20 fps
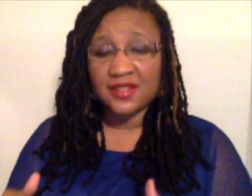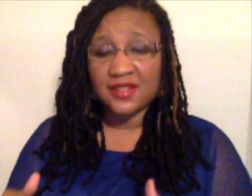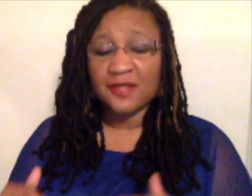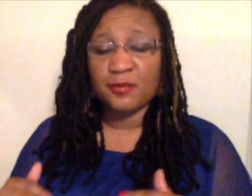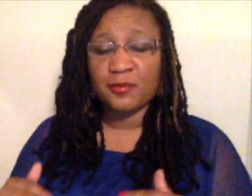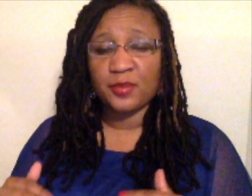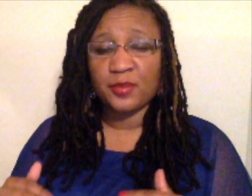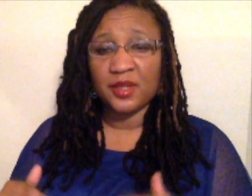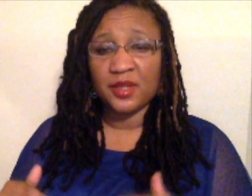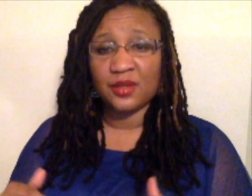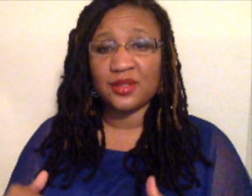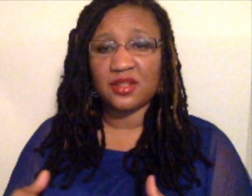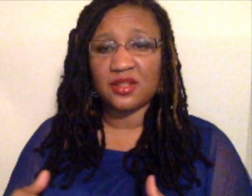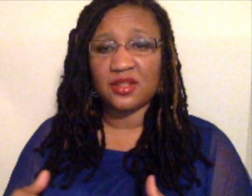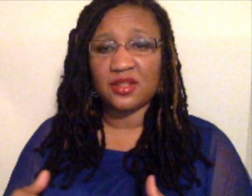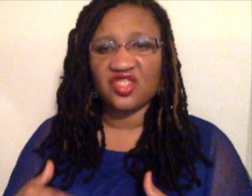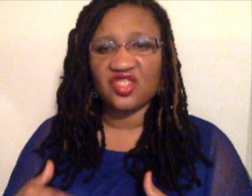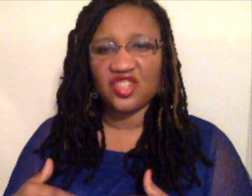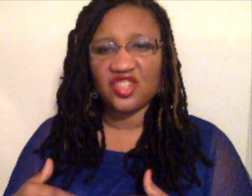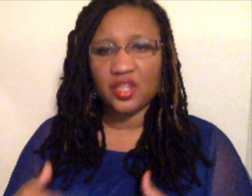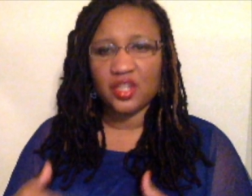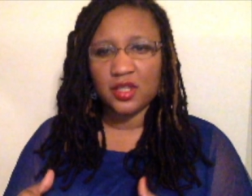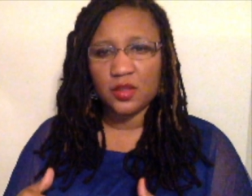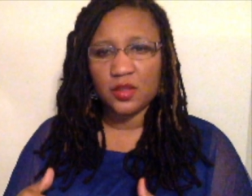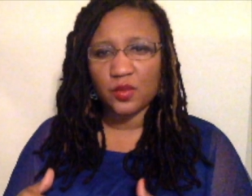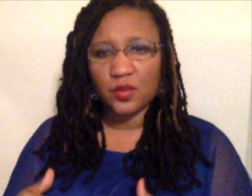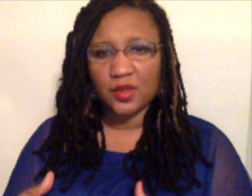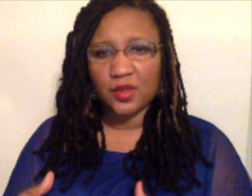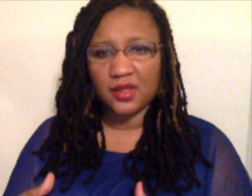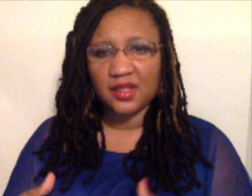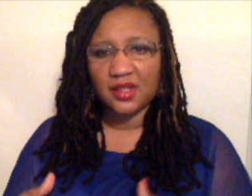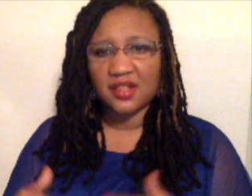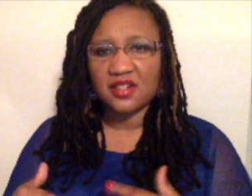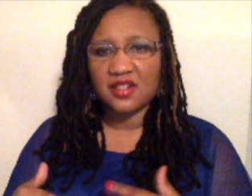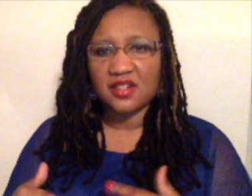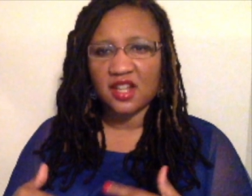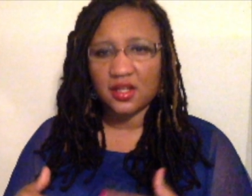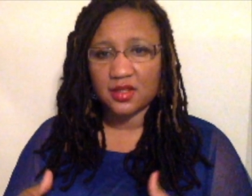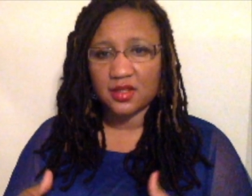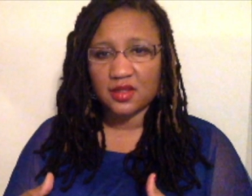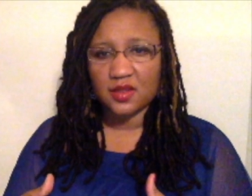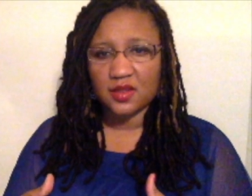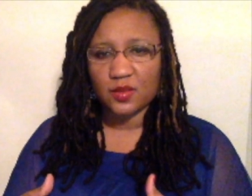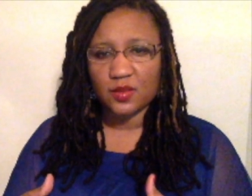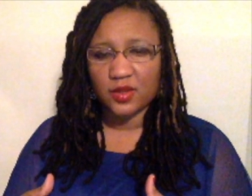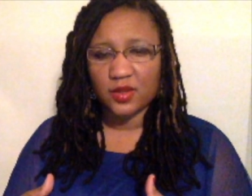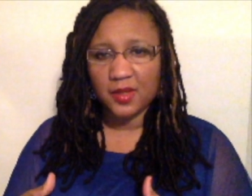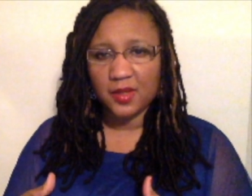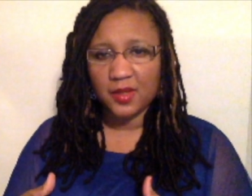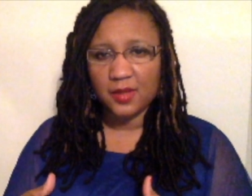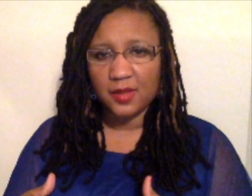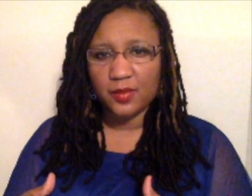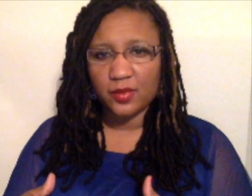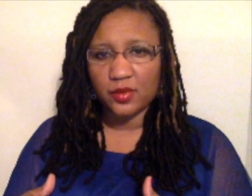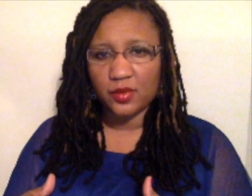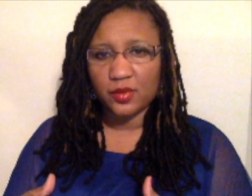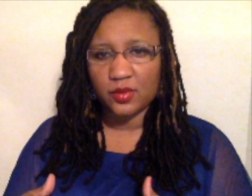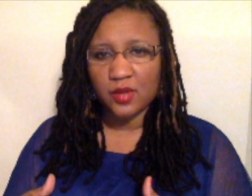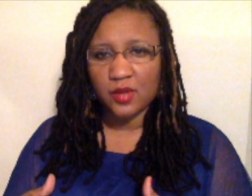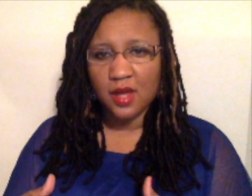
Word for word: of building genuine connections with people.